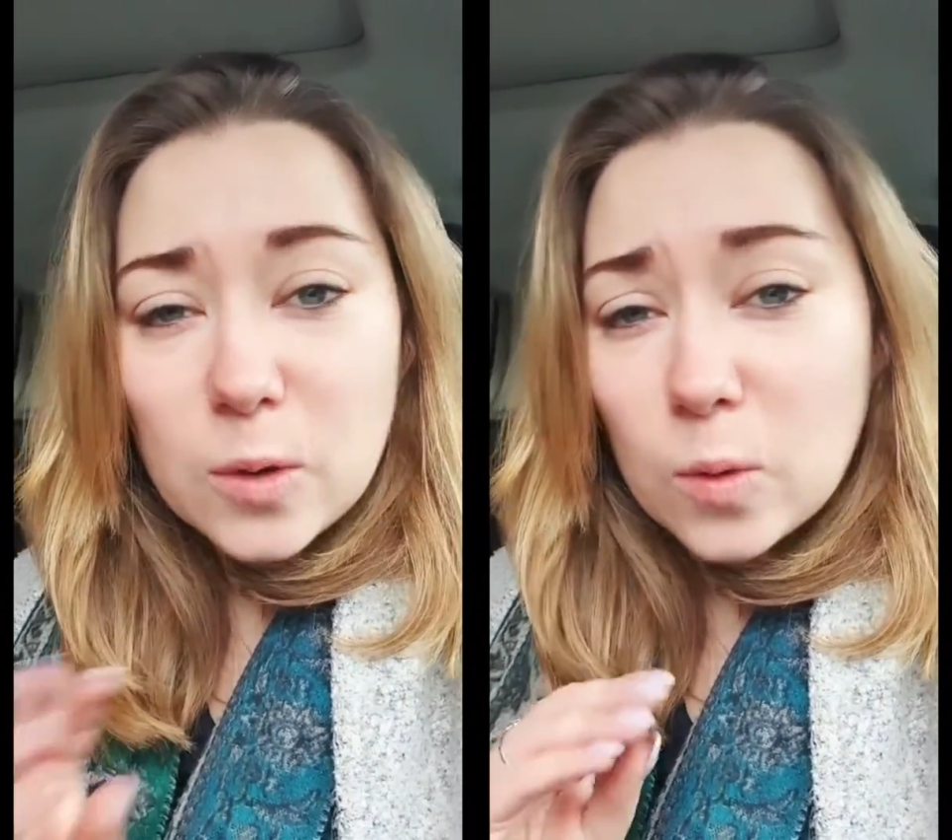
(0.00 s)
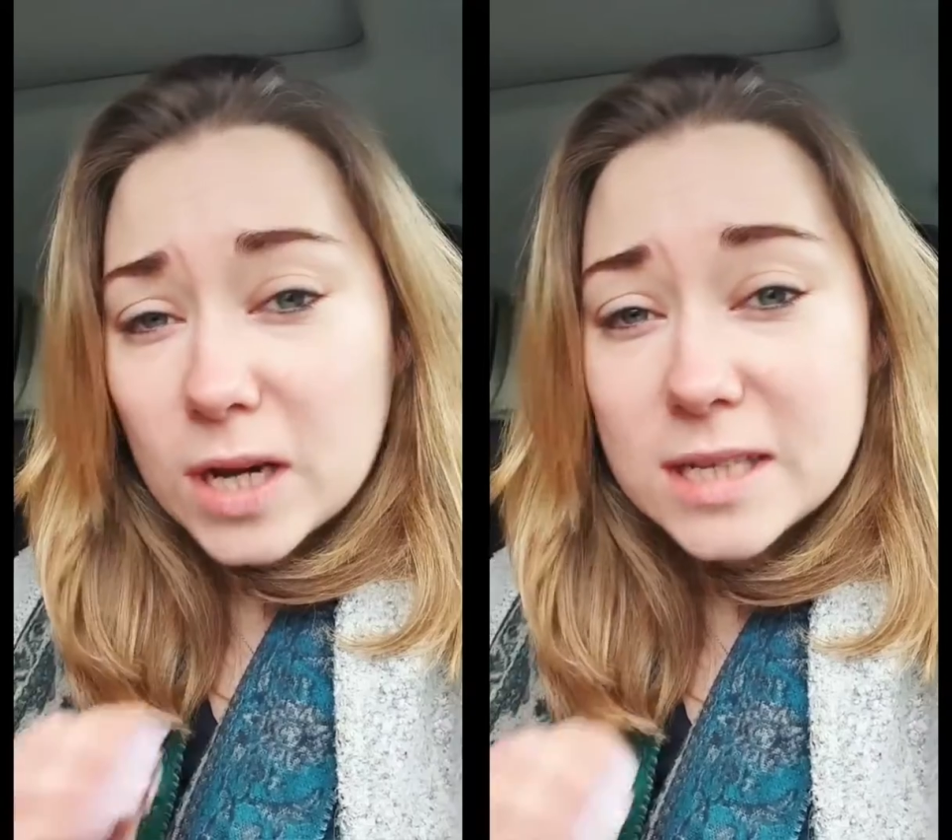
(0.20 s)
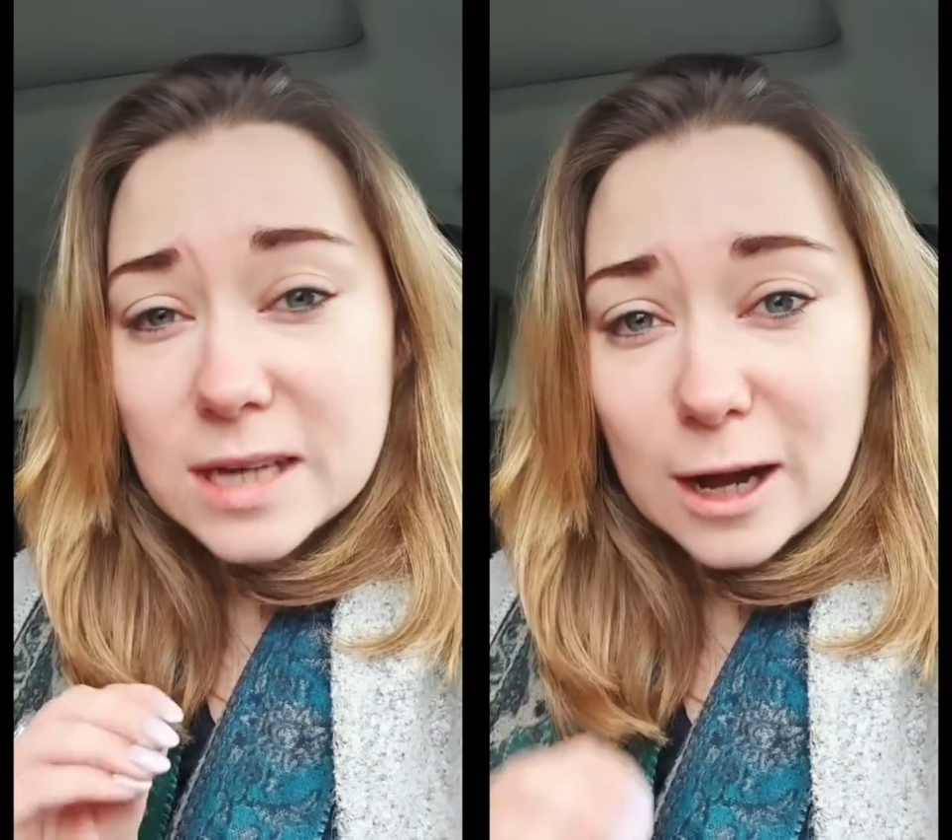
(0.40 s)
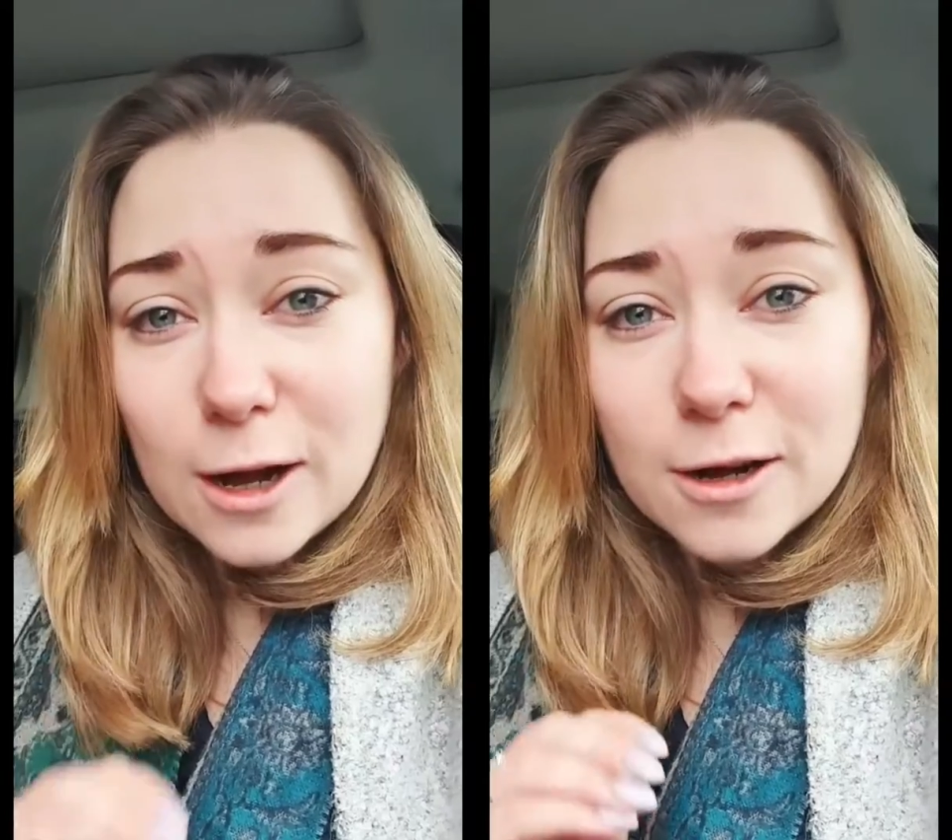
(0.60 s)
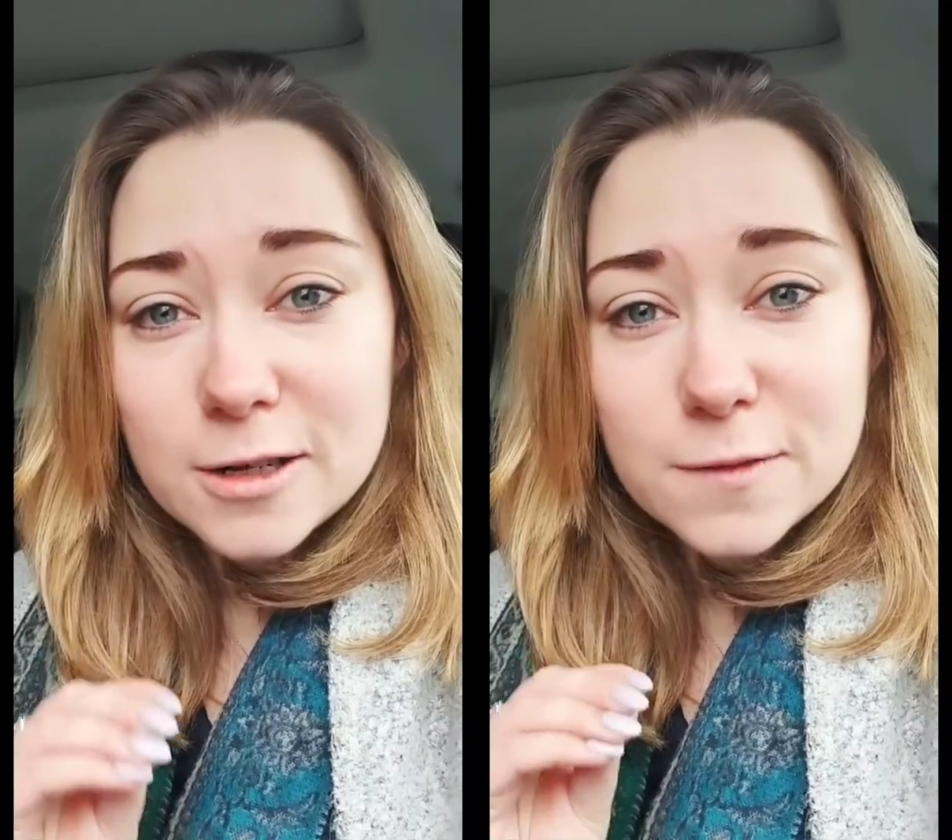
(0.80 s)
what isn't
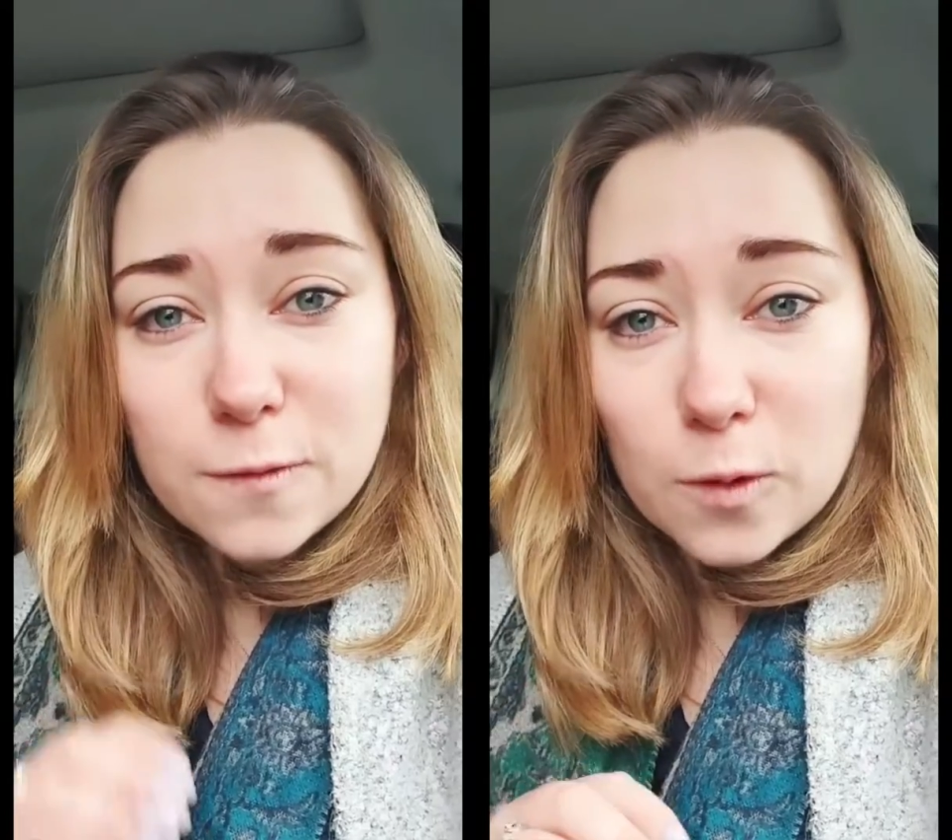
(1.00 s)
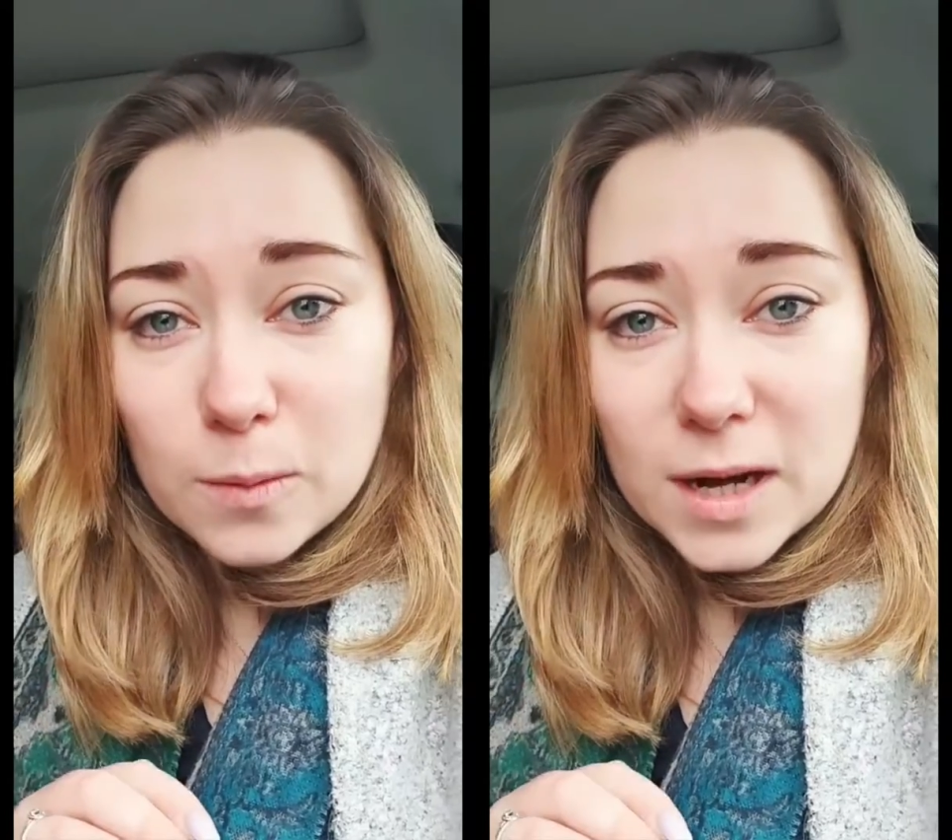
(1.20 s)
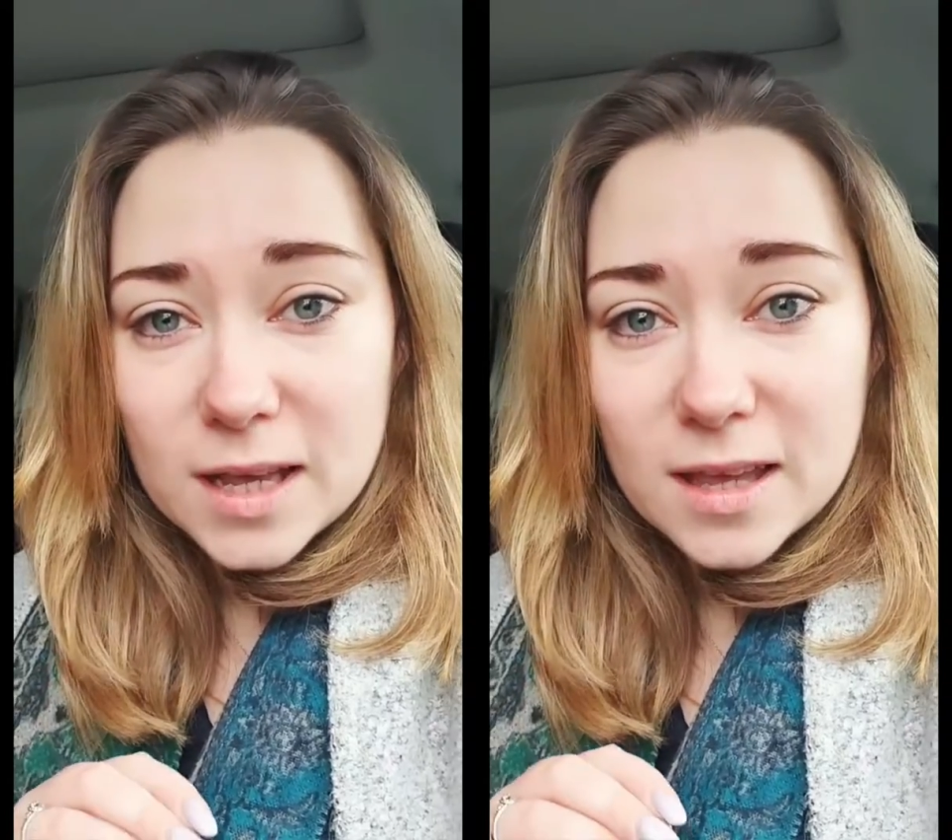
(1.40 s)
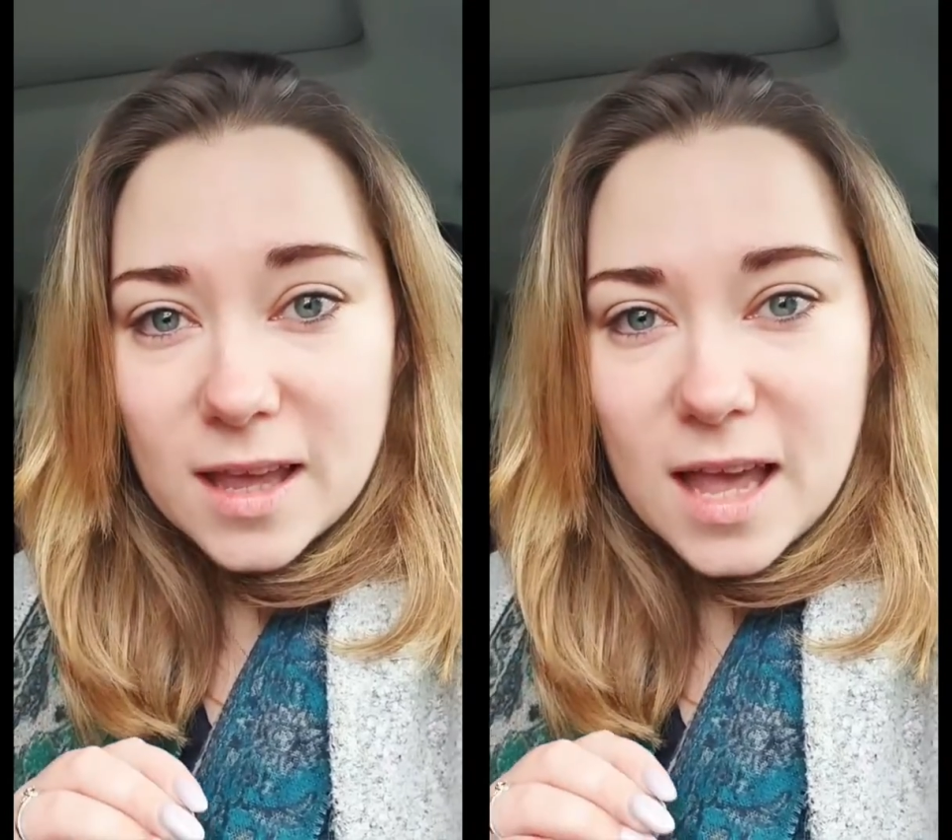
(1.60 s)
learnt formally.